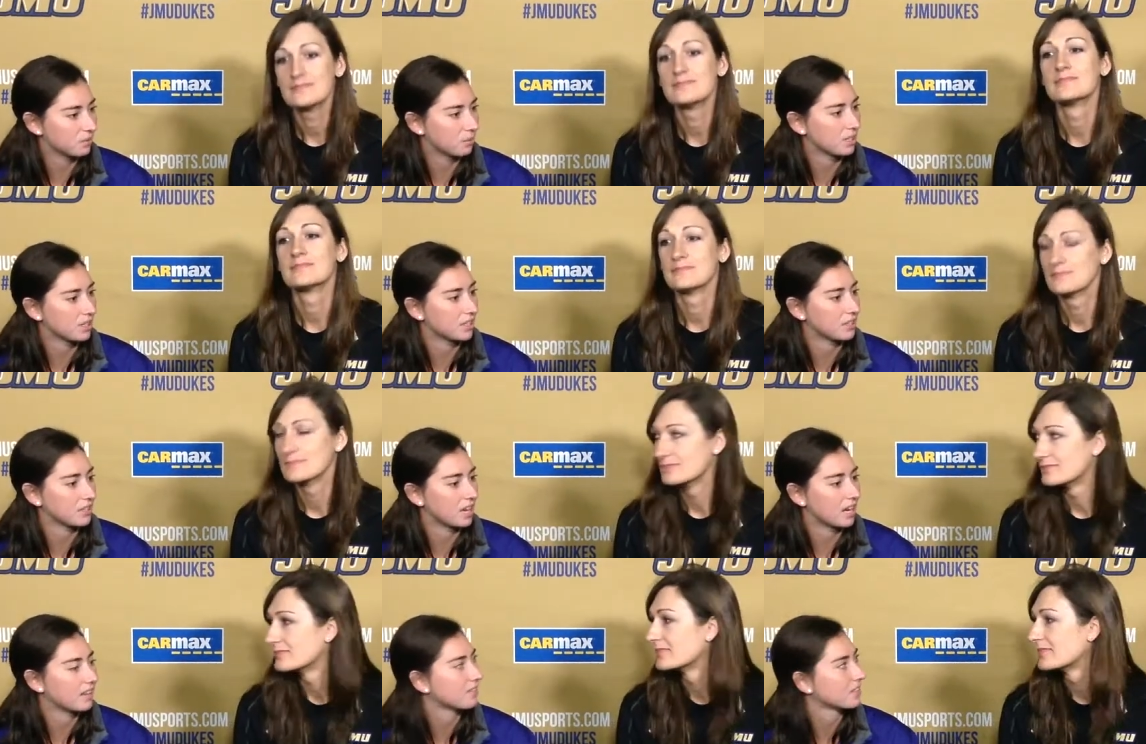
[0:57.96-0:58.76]
Speaker 1: What are you
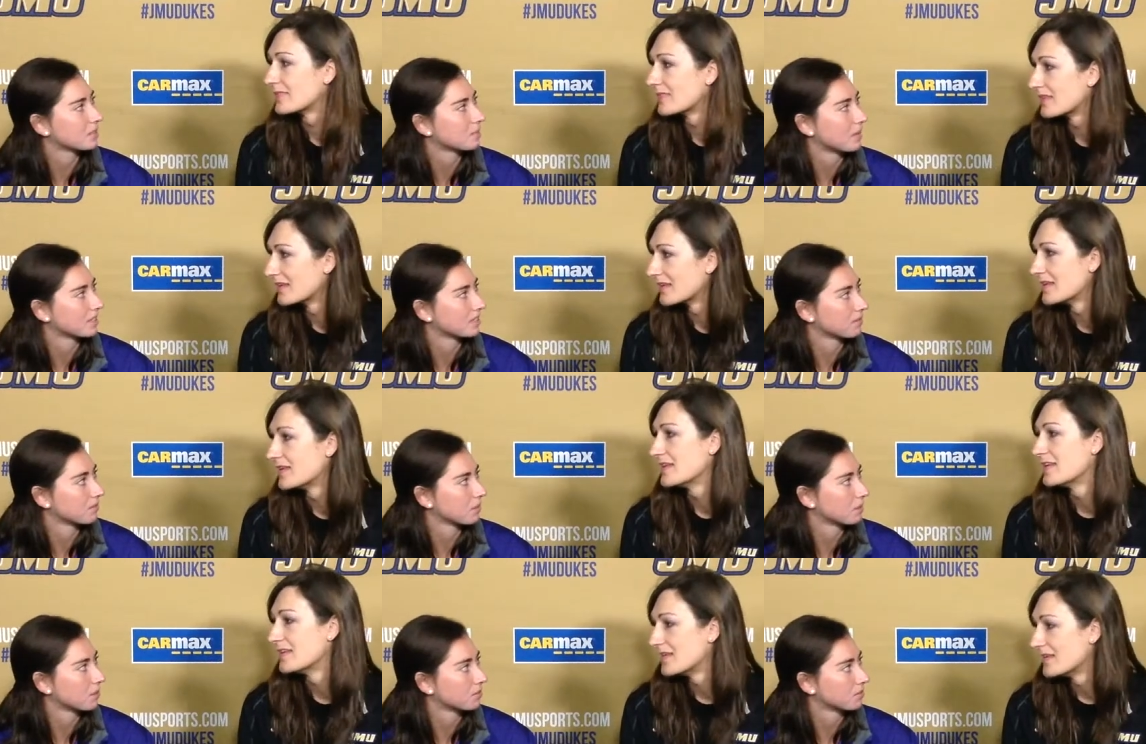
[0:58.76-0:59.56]
kind of expecting
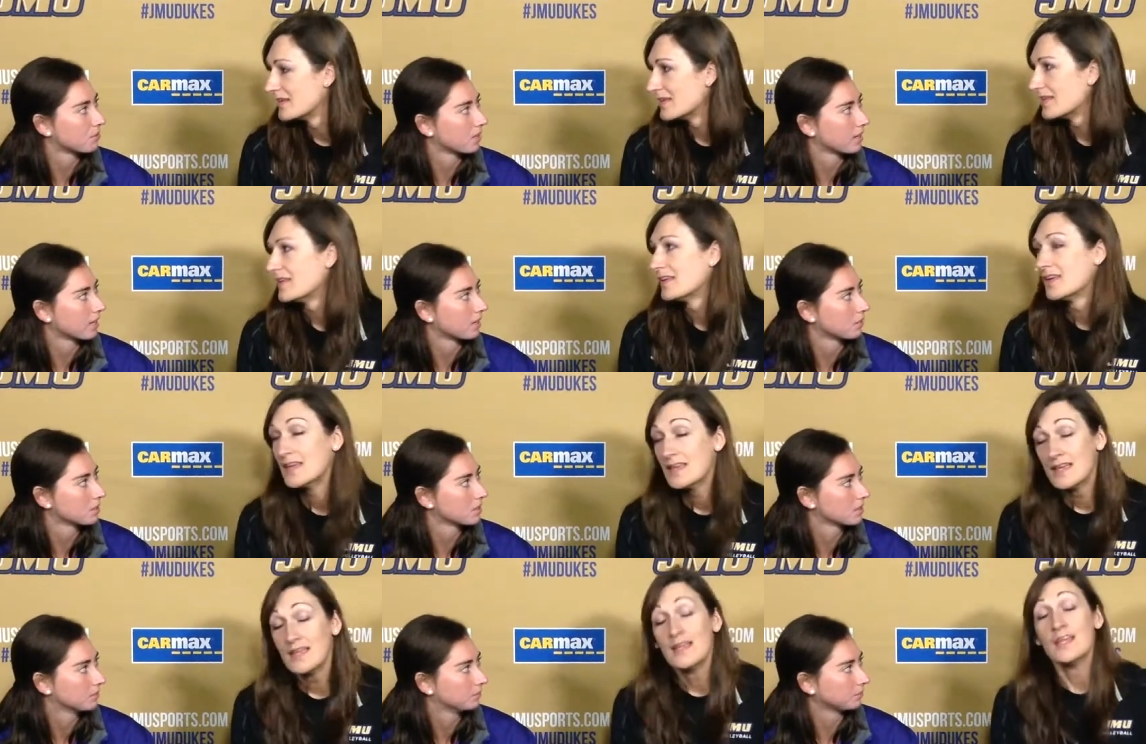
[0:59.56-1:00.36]
from those four games?
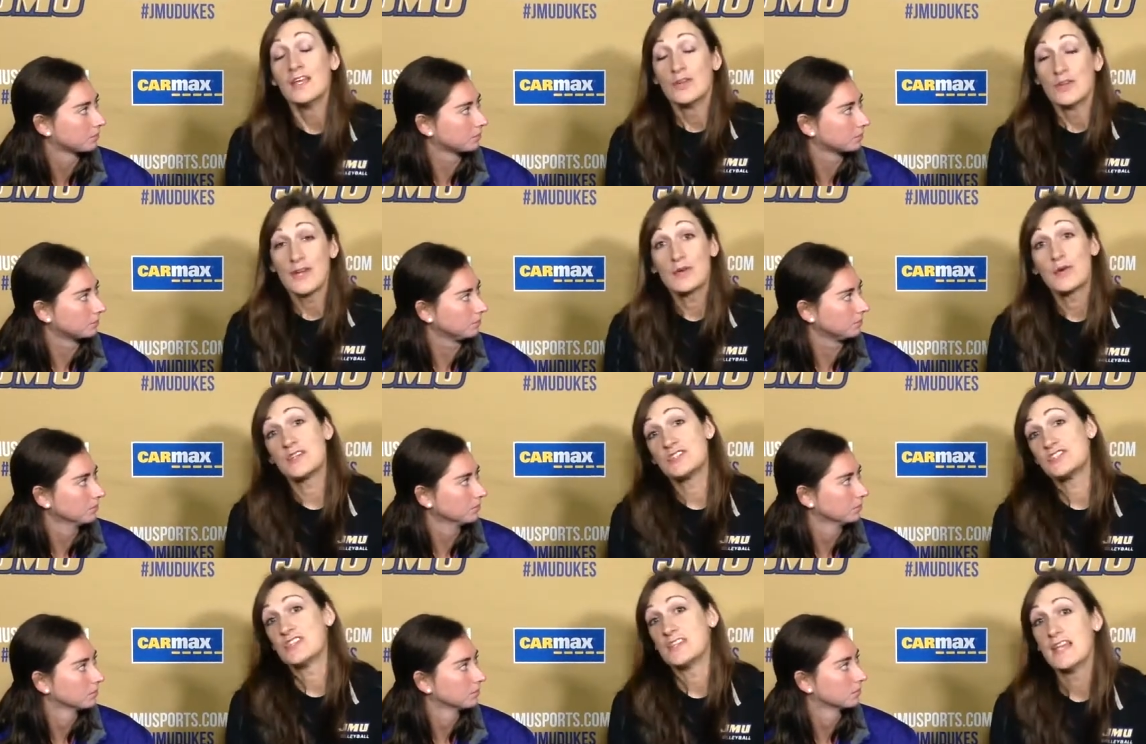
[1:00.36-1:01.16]
Speaker 2: Great
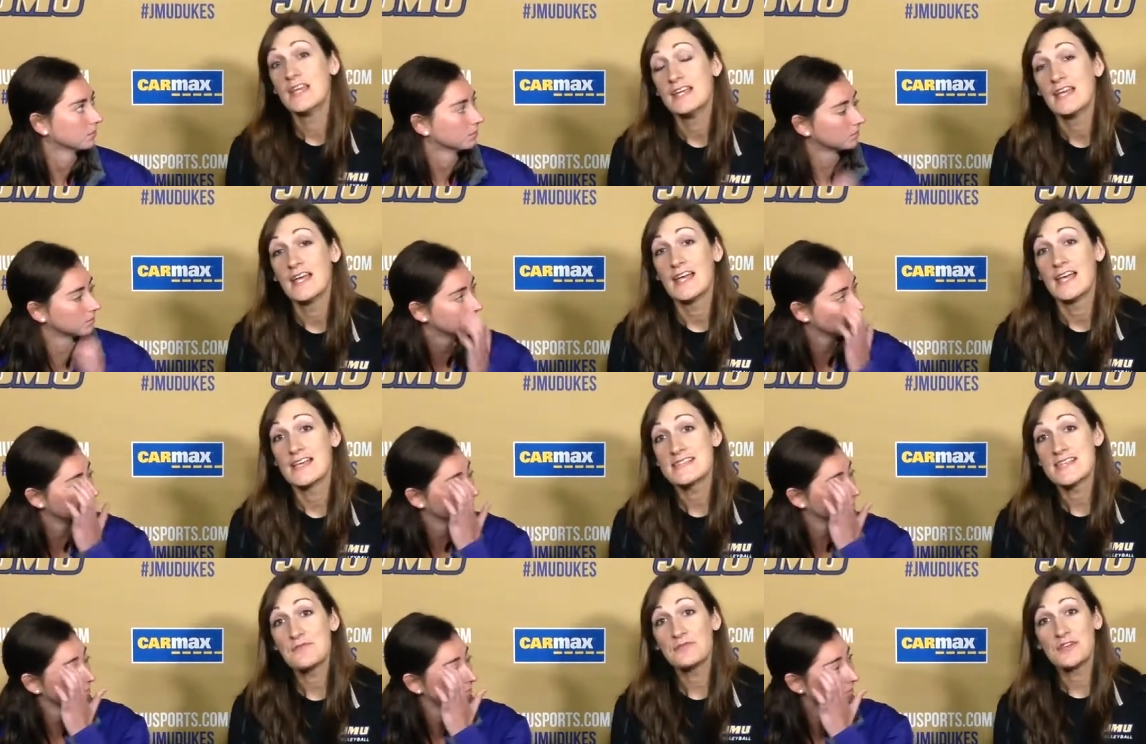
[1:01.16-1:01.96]
question. Uh,
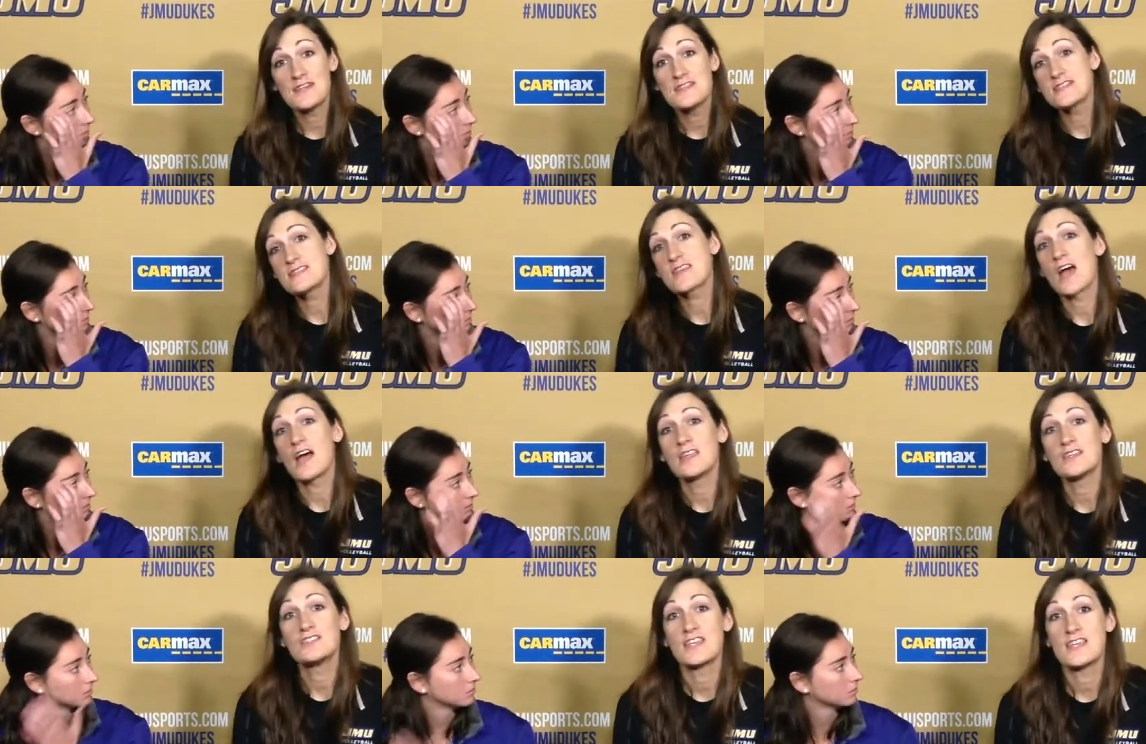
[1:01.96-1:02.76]
St. Francis
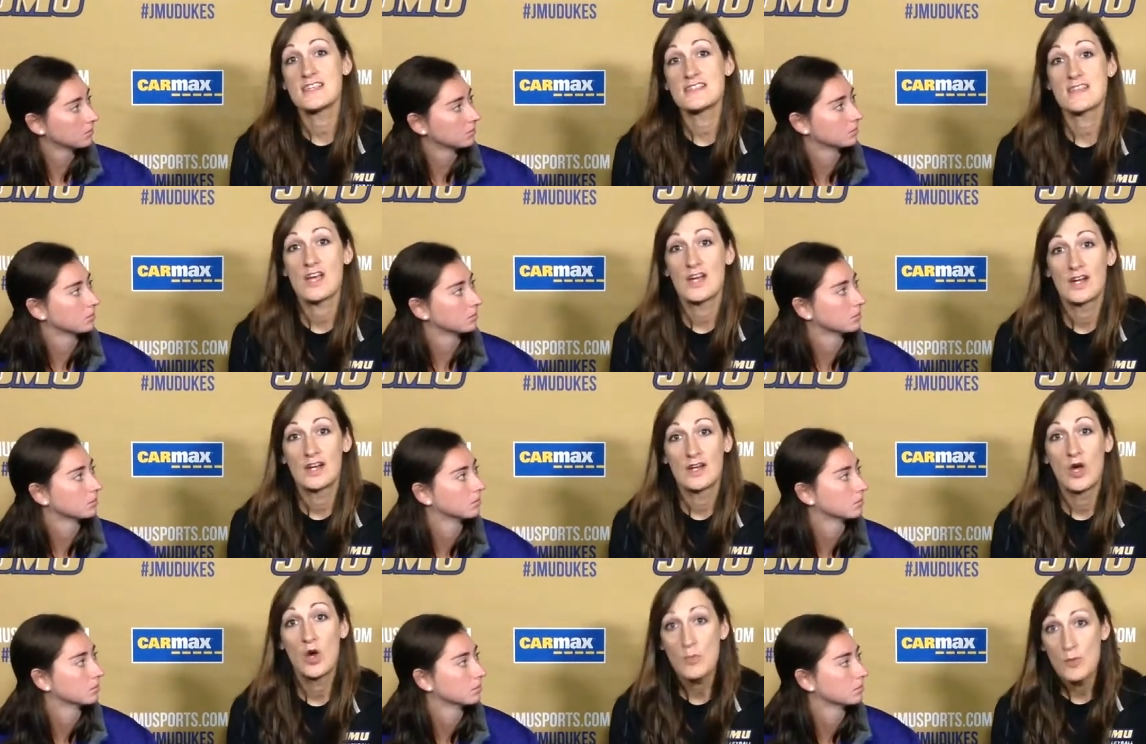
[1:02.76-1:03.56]
College is
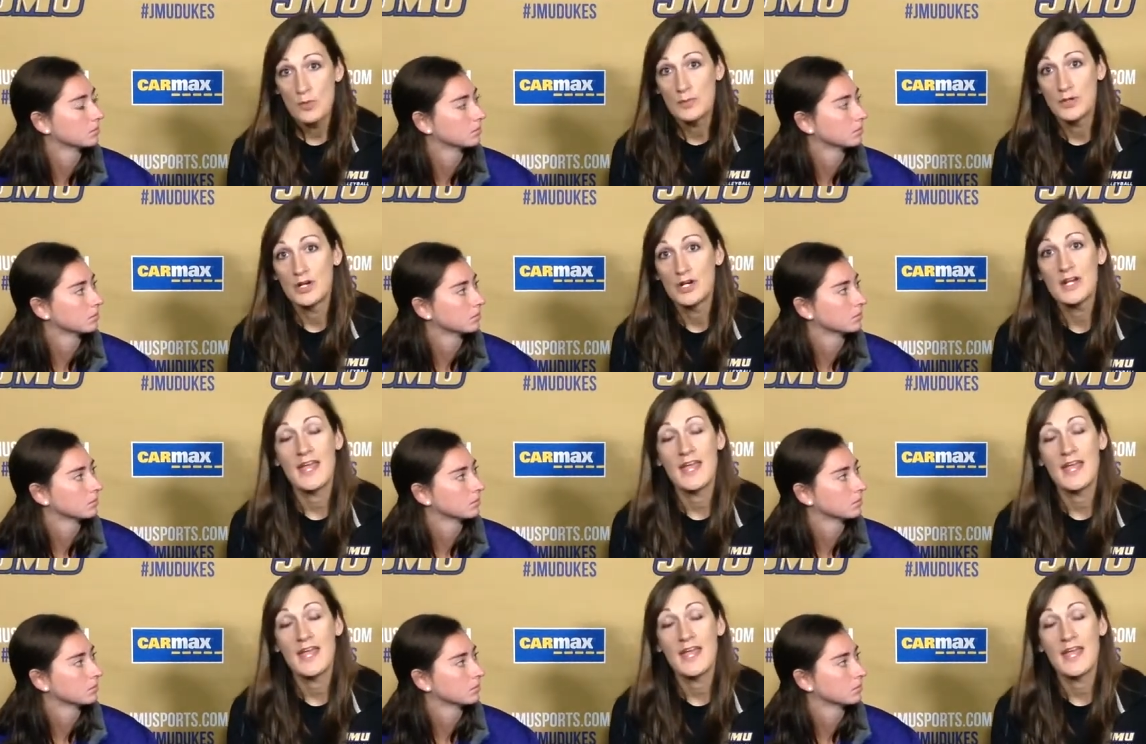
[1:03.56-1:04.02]
our home opener,